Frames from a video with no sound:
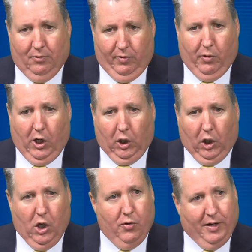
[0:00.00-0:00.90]
We want to
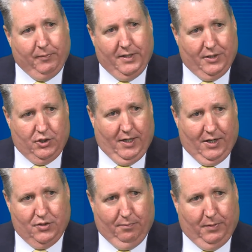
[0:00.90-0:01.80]
load up the
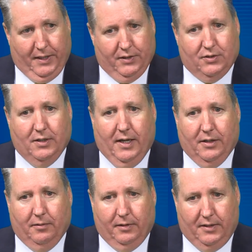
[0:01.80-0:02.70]
education piece
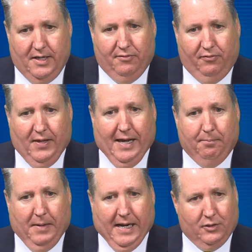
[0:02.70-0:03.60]
and give
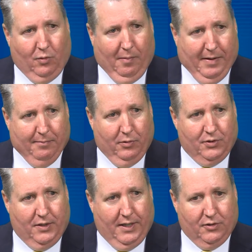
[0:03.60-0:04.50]
that back to our
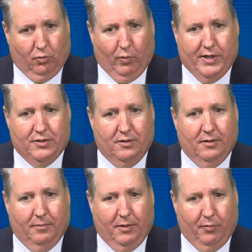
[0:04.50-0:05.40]
members as a
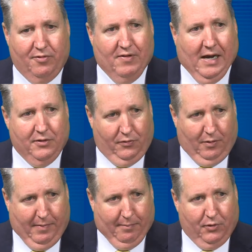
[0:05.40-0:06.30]
reason that we value
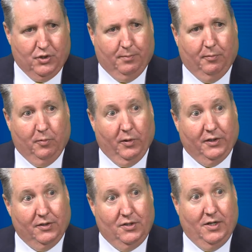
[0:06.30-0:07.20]
their membership. We want
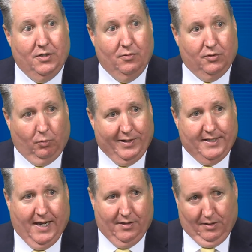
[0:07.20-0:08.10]
to continue to
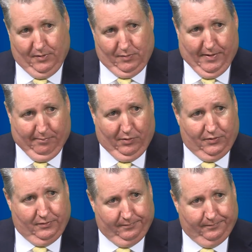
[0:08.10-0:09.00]
retain them as members.